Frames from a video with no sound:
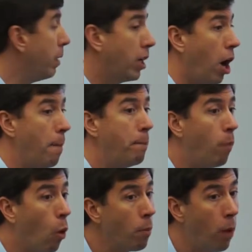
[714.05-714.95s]
become
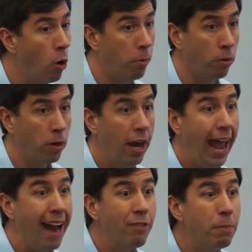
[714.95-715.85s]
more mobile.
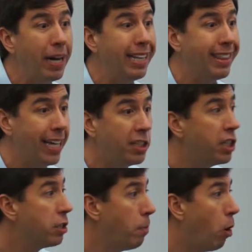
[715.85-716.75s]
Everybody thinks
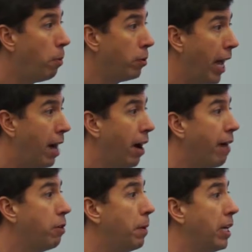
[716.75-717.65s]
it's mobile now.
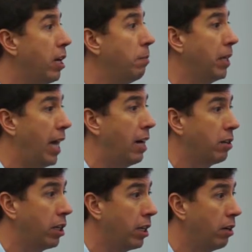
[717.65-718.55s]
Everybody hear me loud
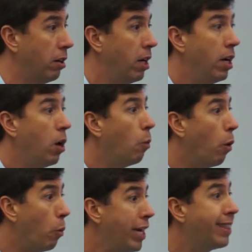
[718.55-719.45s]
and clear.
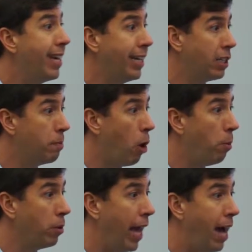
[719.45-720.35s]
What we think it's
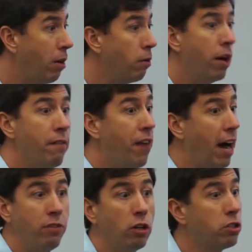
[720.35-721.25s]
mobile now,
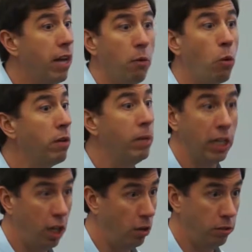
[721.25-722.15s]
5 years from now, won't even be
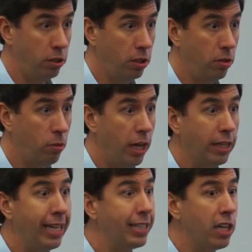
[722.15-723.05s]
close,
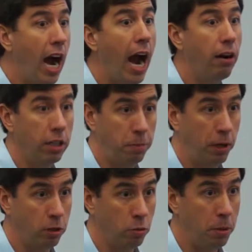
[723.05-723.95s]
right? The entire
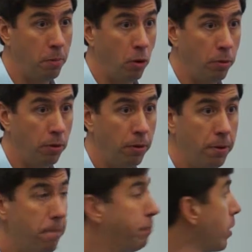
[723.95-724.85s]
experience will be mobile.
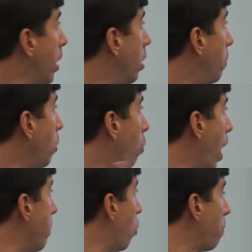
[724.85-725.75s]
It'll be
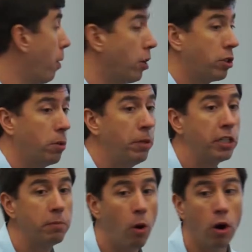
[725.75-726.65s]
way more personal, be
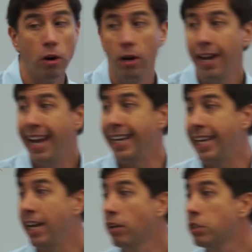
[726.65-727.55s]
smarter, and
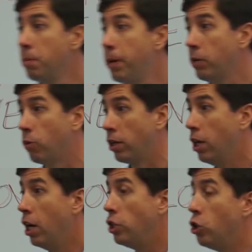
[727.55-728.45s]
here's the big one.
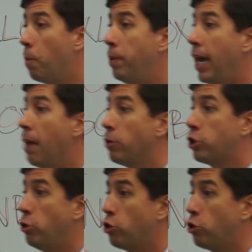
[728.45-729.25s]
You'll be able to